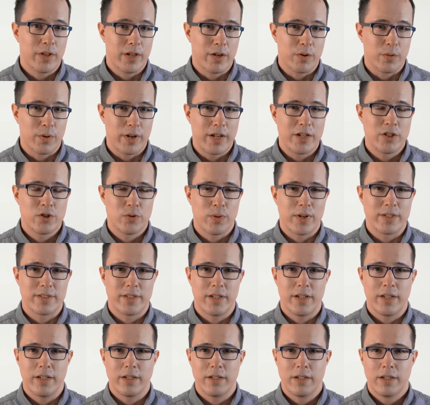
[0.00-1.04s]
that you're
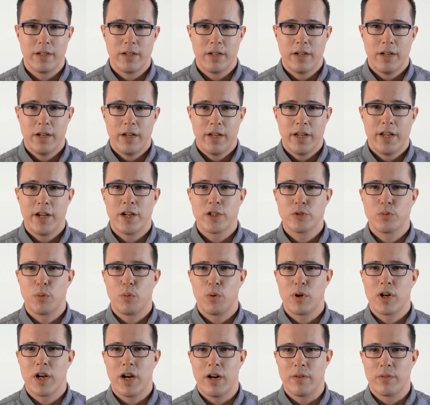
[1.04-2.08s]
interested in. Here's what
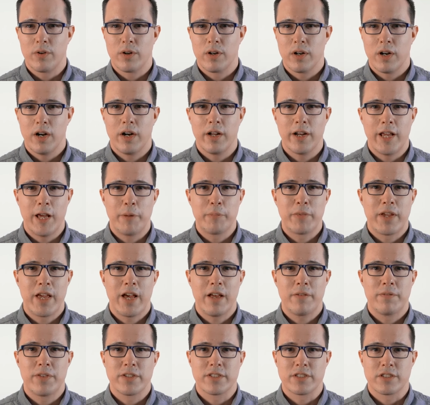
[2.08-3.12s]
we'll cover on
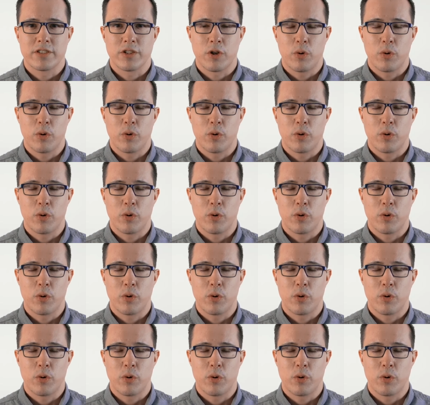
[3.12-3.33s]
MCAT physics